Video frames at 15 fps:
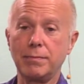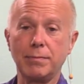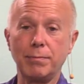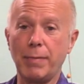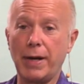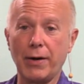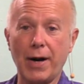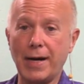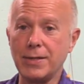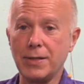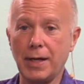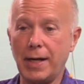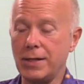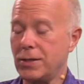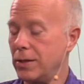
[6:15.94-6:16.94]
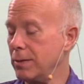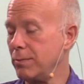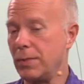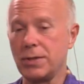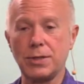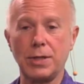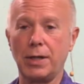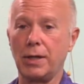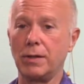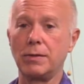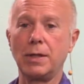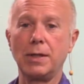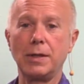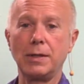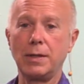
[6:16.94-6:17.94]
better isolation, but still,
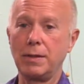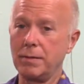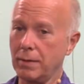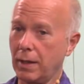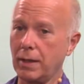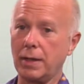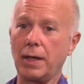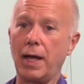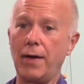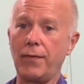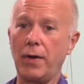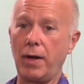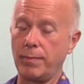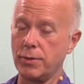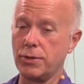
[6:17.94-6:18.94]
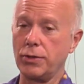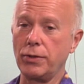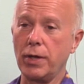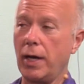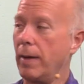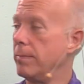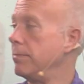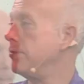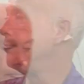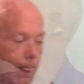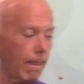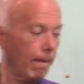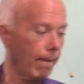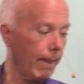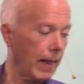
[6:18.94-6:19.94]
glove up, suit up.
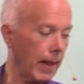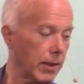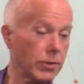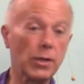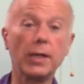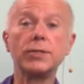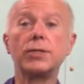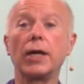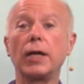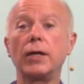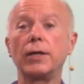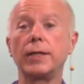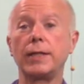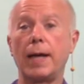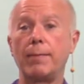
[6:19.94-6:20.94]
So let's take a look at that